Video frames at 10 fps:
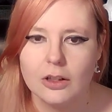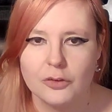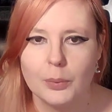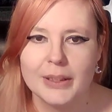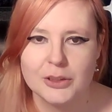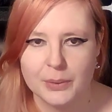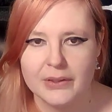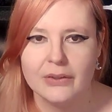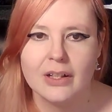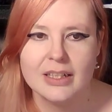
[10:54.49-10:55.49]
Twitch with
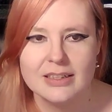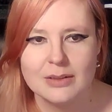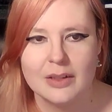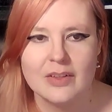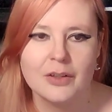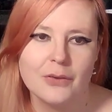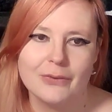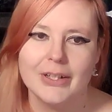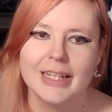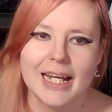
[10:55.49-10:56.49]
you guys as I go
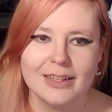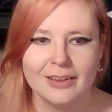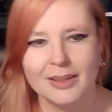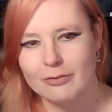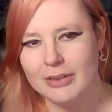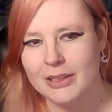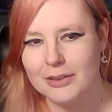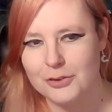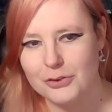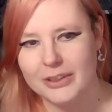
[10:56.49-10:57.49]
through it again and like
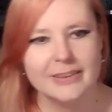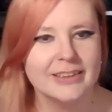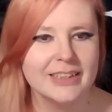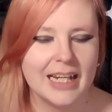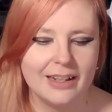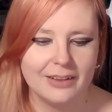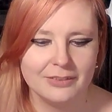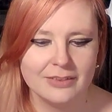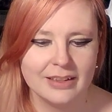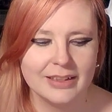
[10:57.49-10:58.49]
re-enjoy it and
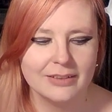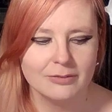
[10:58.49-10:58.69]
like